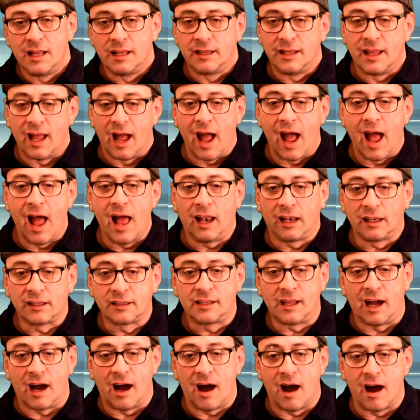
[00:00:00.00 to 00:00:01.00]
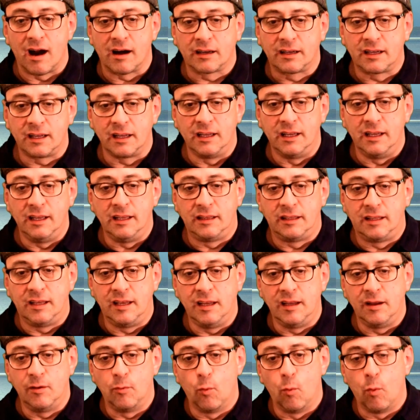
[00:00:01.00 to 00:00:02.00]
the LDARC
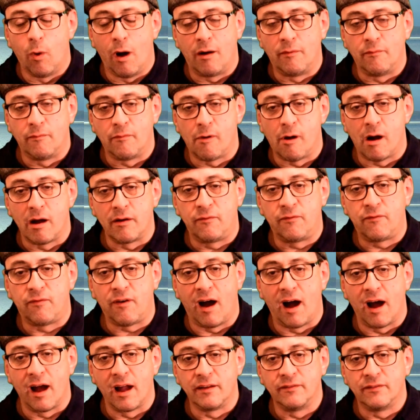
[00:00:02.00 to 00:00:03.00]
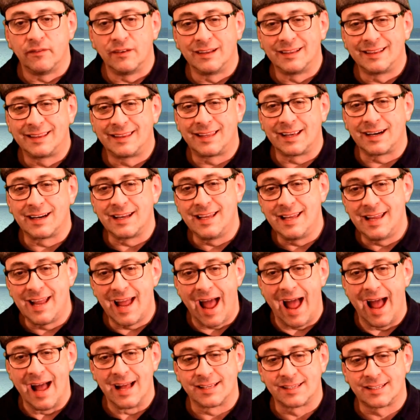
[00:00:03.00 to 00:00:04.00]
ET115
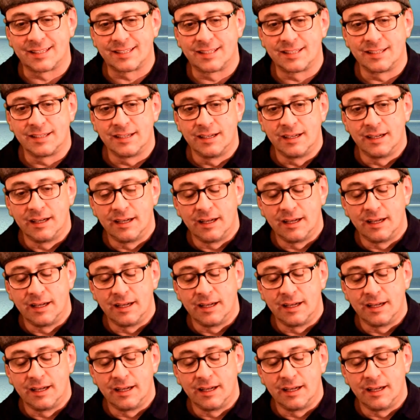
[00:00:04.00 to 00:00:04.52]
3S.